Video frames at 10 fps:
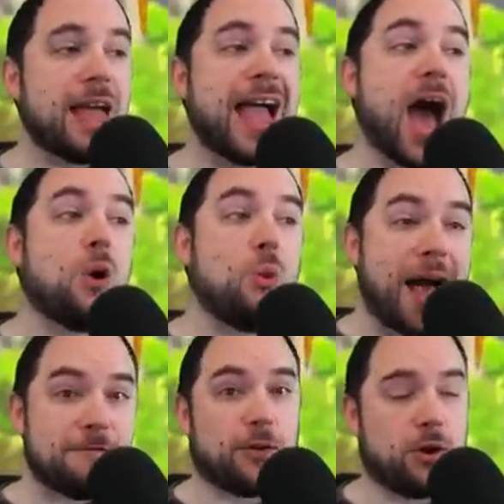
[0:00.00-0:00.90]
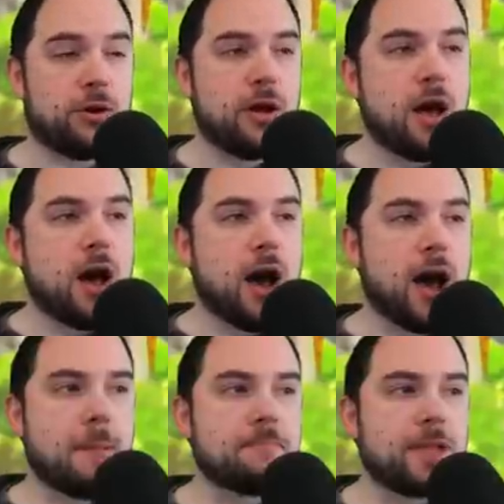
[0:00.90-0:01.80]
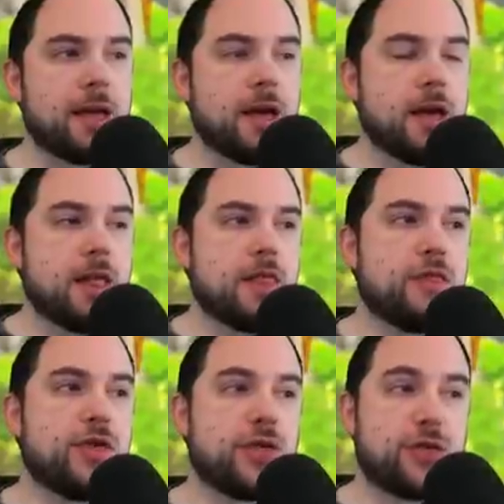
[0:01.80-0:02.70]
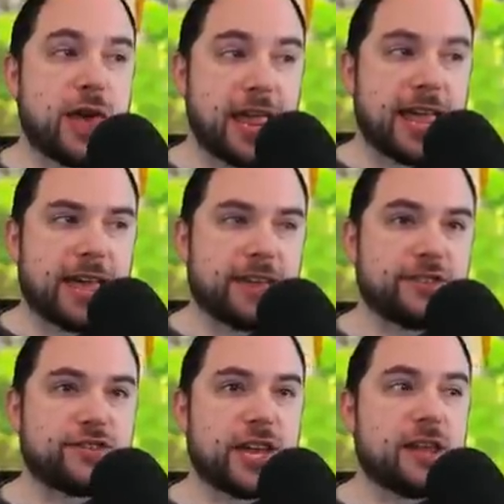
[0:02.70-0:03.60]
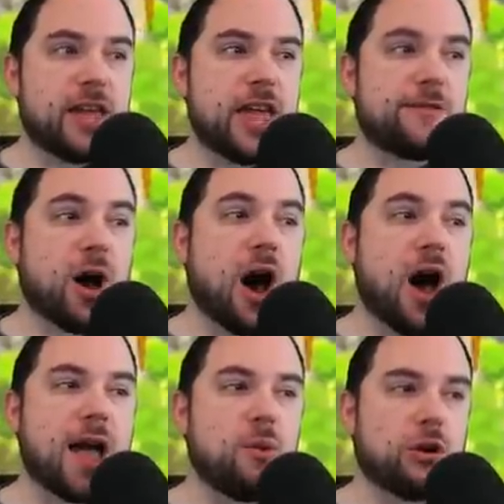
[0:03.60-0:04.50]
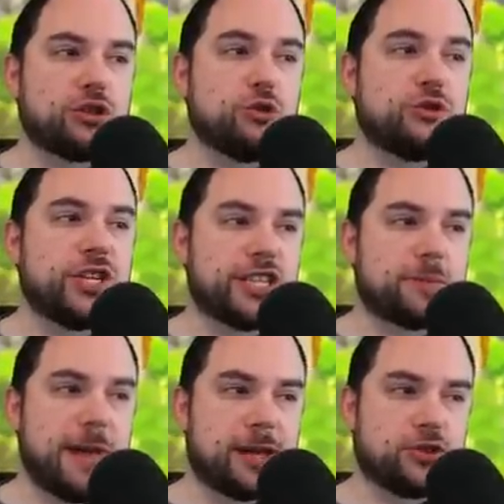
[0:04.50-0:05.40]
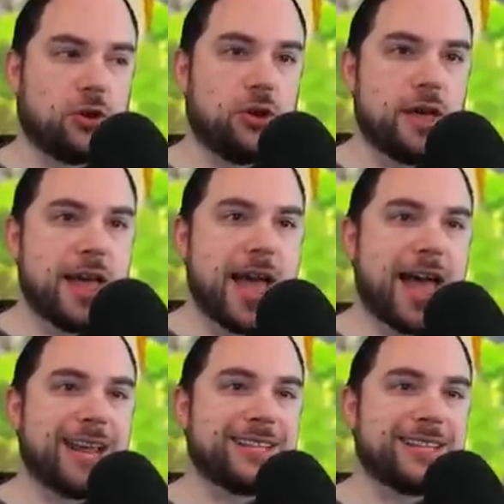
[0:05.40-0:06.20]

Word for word: However, um, the thing is that if I were to dismantle an